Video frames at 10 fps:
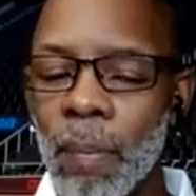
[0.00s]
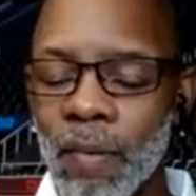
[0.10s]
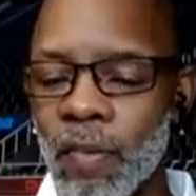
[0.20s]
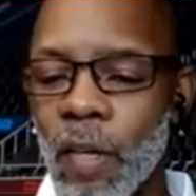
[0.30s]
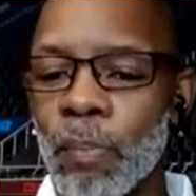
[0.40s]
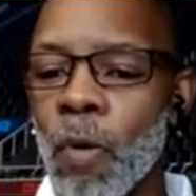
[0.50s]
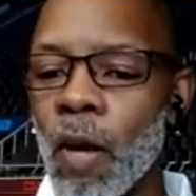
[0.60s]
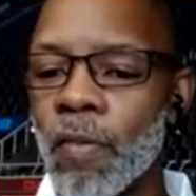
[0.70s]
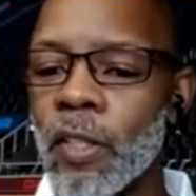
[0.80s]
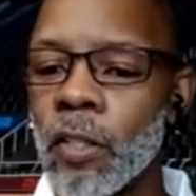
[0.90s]
But if they're
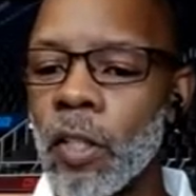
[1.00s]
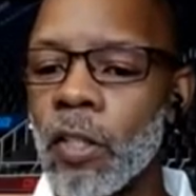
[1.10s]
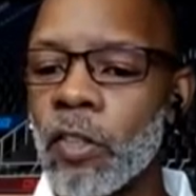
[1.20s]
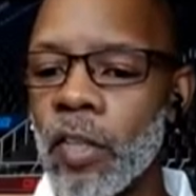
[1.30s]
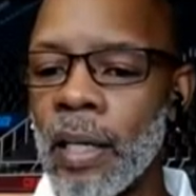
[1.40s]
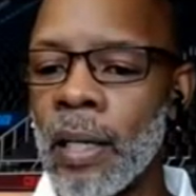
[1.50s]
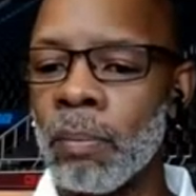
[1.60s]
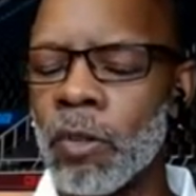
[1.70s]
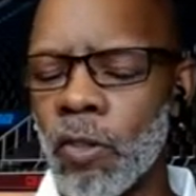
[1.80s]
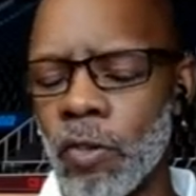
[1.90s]
part of a good
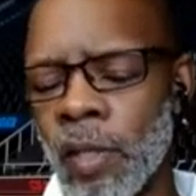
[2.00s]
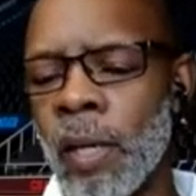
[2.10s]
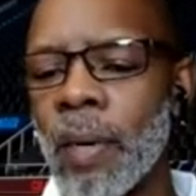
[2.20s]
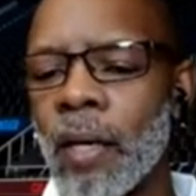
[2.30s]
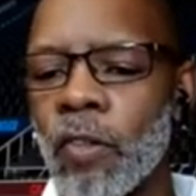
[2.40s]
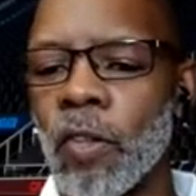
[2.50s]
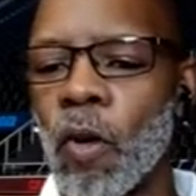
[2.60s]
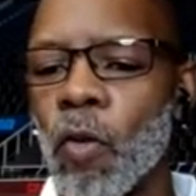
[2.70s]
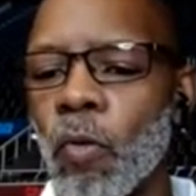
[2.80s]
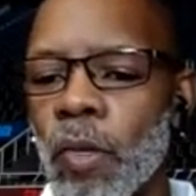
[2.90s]
team, their teammates are
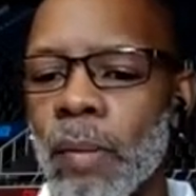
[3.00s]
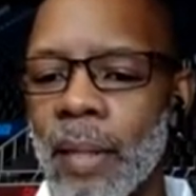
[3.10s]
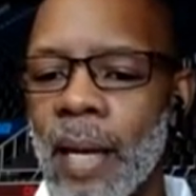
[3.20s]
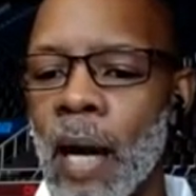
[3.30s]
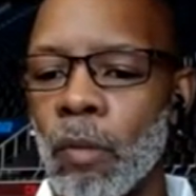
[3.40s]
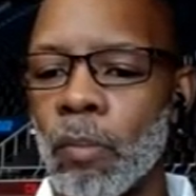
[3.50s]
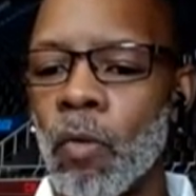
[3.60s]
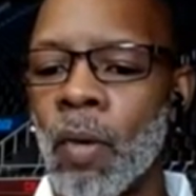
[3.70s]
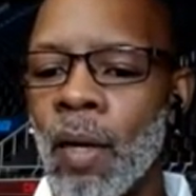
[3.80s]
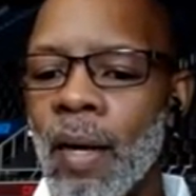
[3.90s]
going to hold them
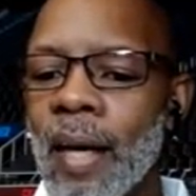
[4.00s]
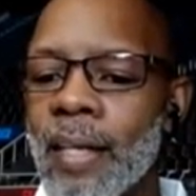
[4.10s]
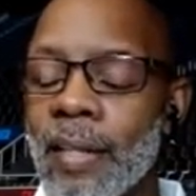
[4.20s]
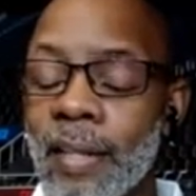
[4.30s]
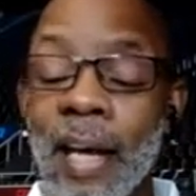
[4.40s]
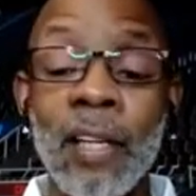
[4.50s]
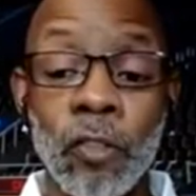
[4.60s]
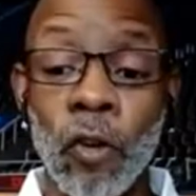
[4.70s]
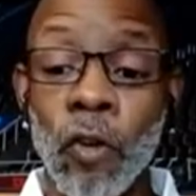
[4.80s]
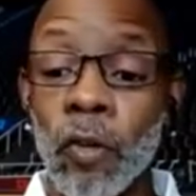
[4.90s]
accountable. And then they,
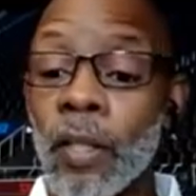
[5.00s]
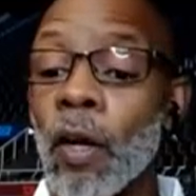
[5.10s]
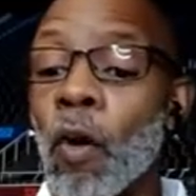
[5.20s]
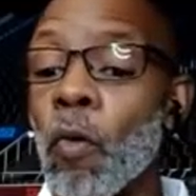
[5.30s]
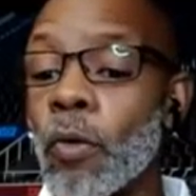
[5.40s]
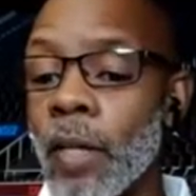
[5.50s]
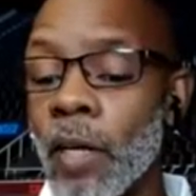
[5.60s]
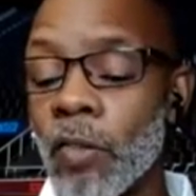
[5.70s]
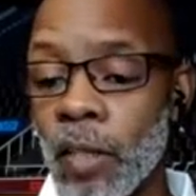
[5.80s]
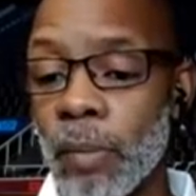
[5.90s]
in turn, can hold
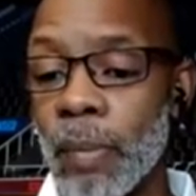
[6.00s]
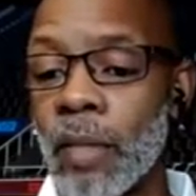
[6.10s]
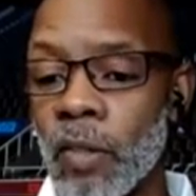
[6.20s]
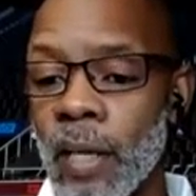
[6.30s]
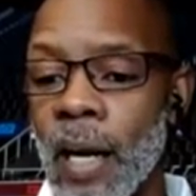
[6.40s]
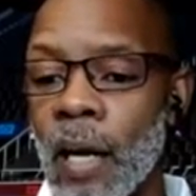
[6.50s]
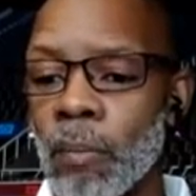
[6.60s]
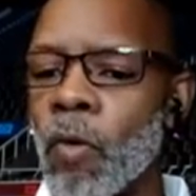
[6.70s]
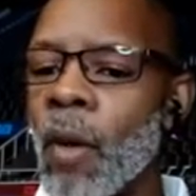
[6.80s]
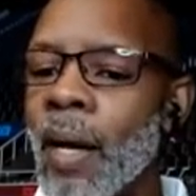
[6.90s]
their teammates
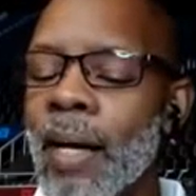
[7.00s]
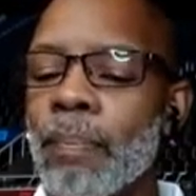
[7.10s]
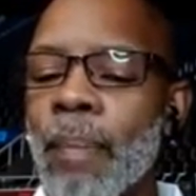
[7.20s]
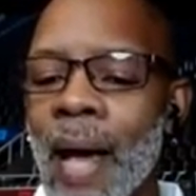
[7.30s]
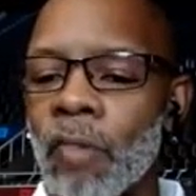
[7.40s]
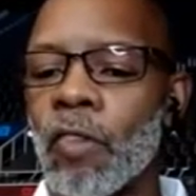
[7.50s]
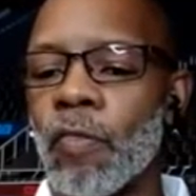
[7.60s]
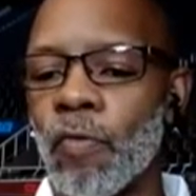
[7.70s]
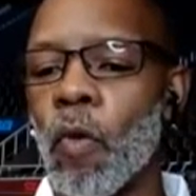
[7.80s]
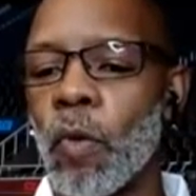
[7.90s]
accountable and pass
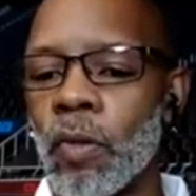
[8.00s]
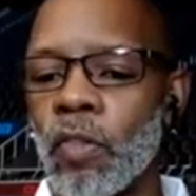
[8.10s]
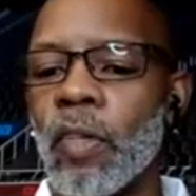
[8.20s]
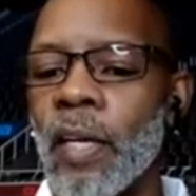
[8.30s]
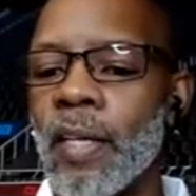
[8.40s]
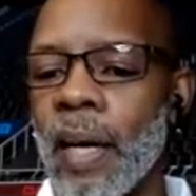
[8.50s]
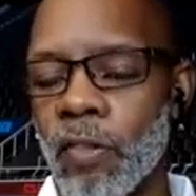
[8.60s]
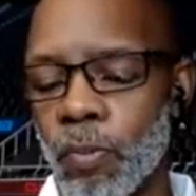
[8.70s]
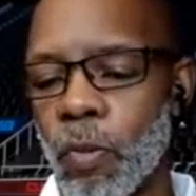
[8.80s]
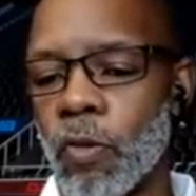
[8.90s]
it forward to the
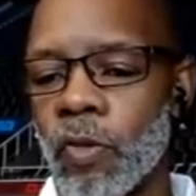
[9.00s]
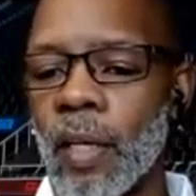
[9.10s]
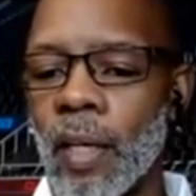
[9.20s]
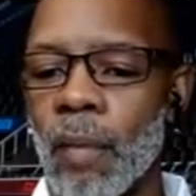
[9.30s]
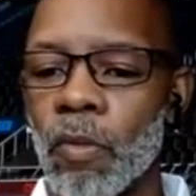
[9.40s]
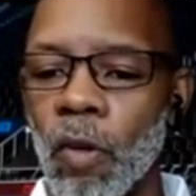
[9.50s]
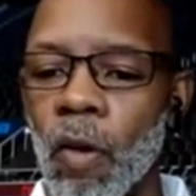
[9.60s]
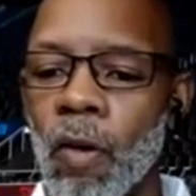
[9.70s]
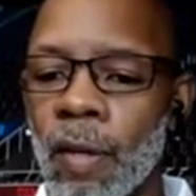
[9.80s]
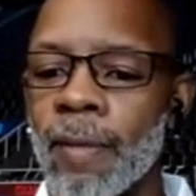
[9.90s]
next person that comes
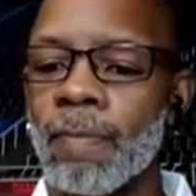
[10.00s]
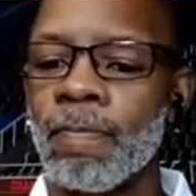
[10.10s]
along.